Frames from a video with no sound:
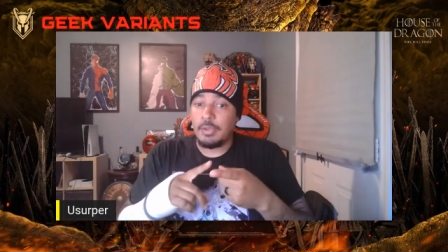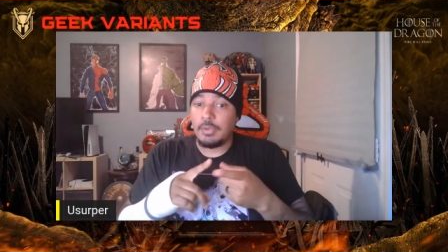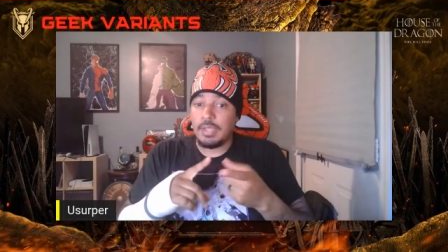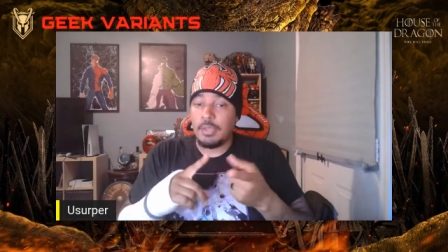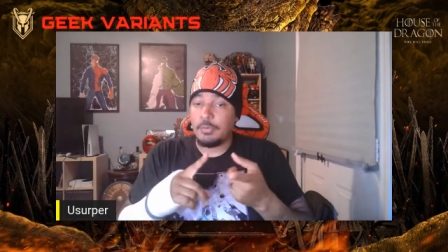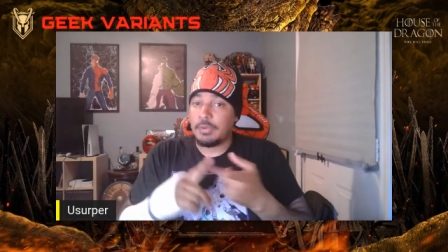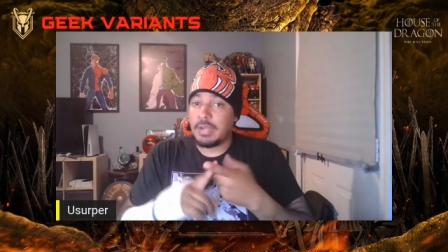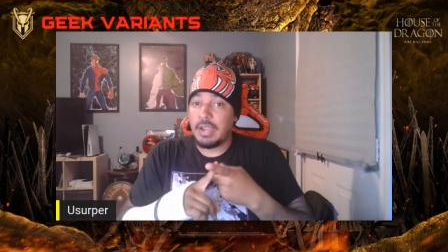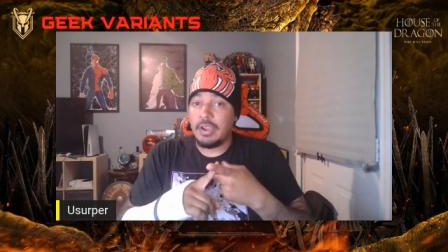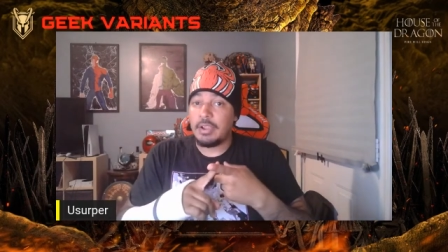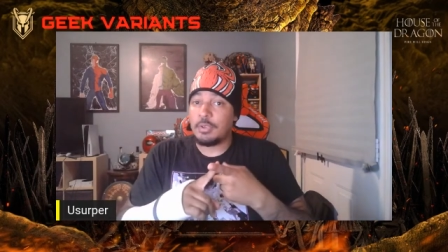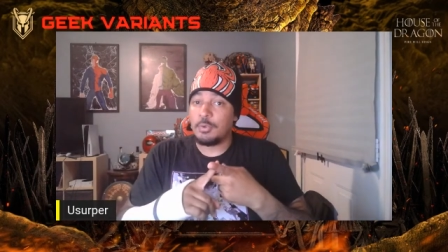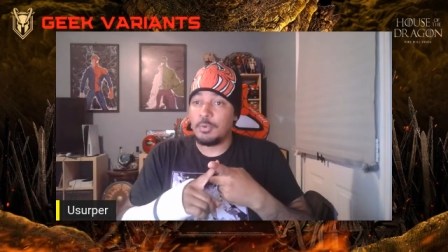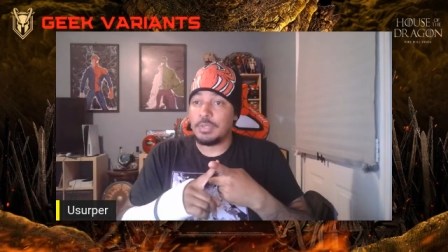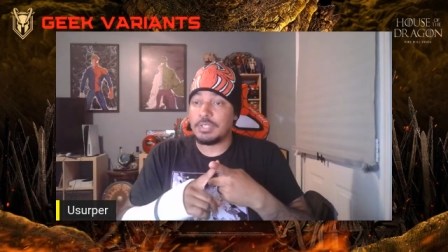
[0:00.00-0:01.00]
We got
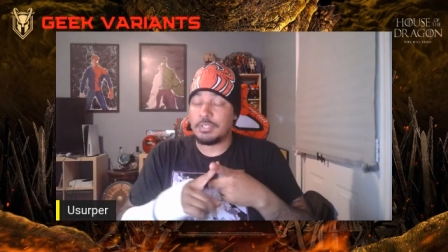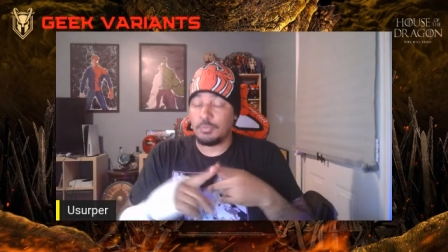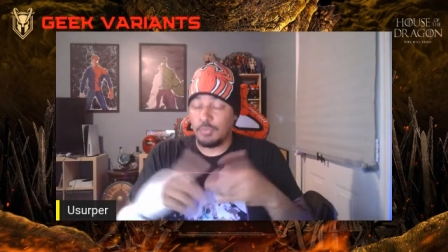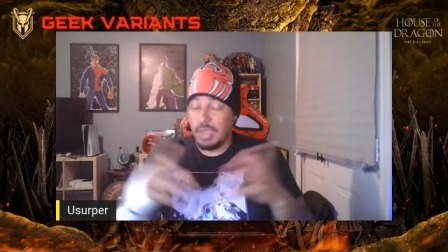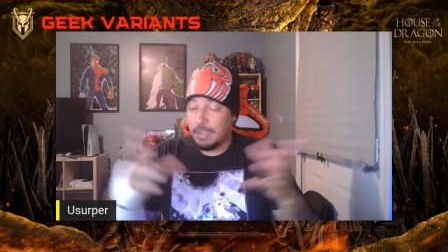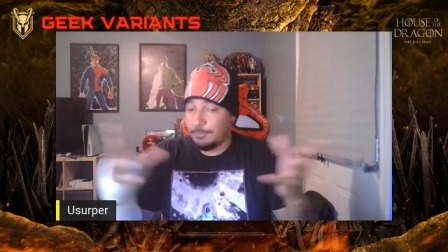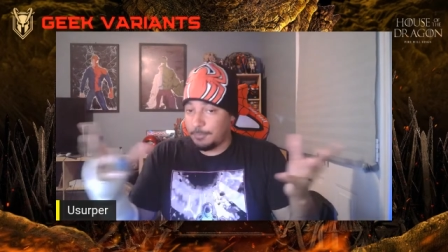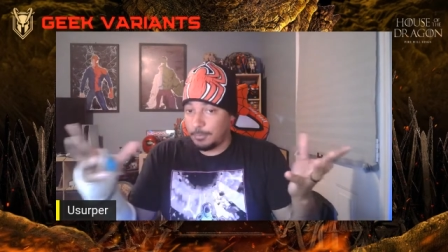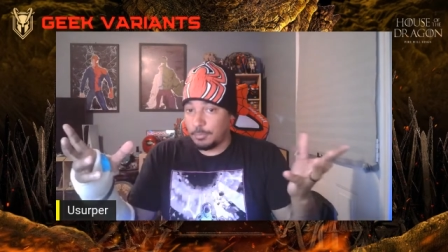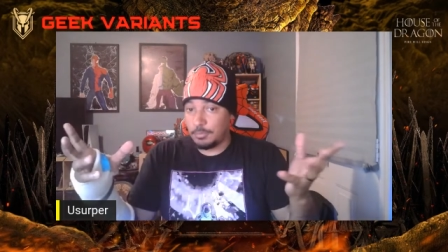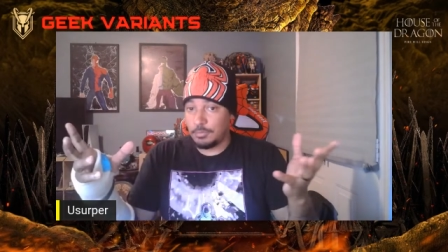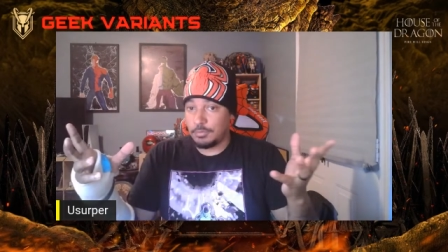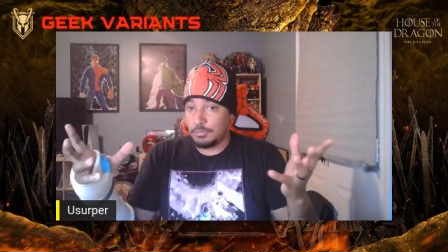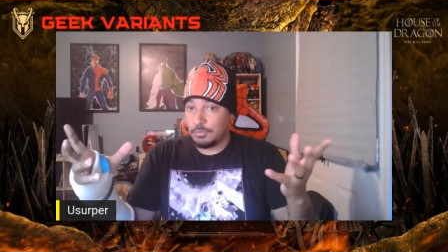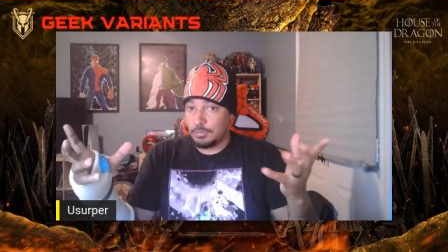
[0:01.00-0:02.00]
Rhaenyra, who is the
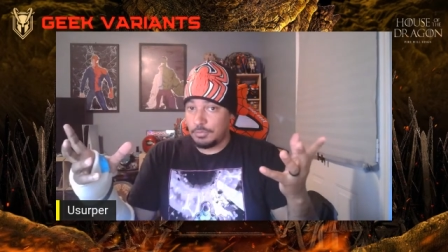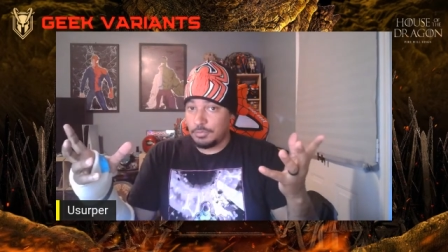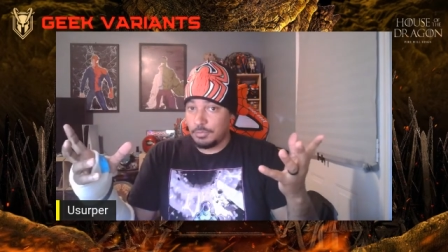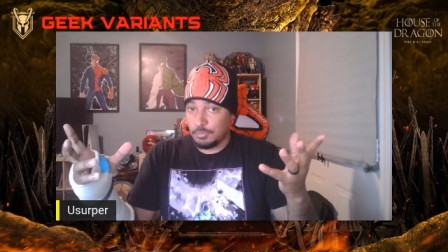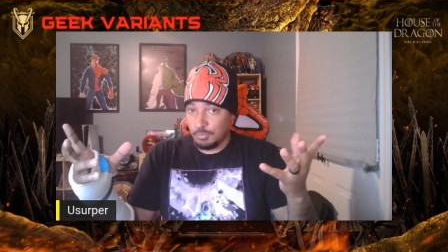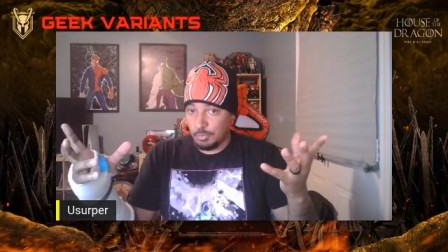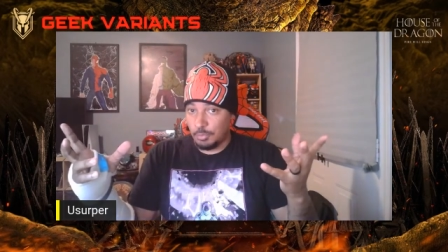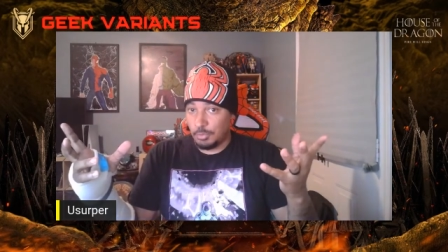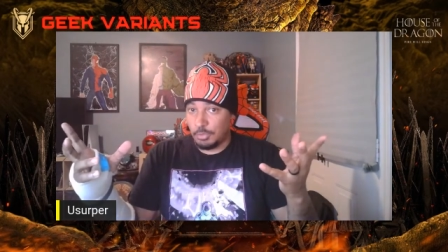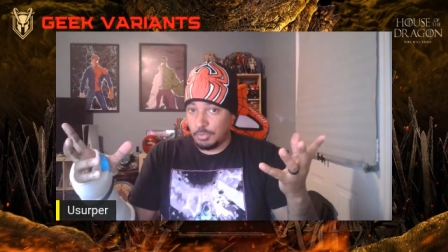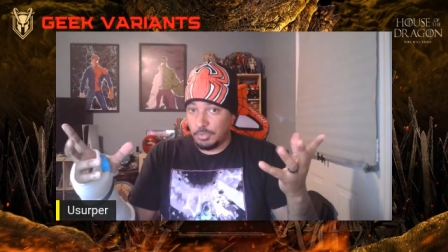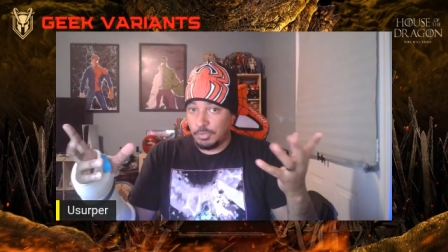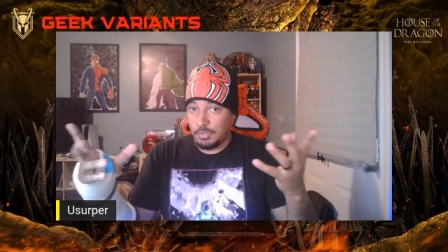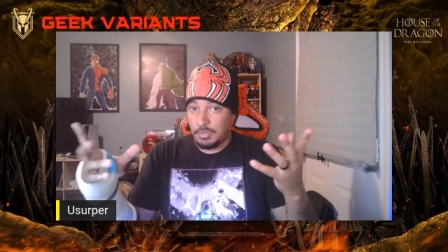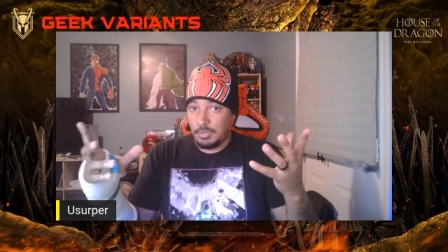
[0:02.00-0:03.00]
rightful
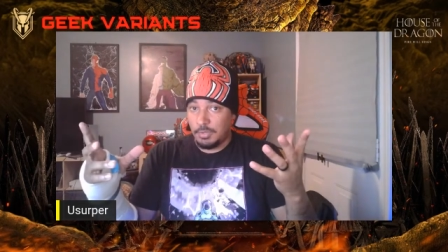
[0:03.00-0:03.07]
ruler,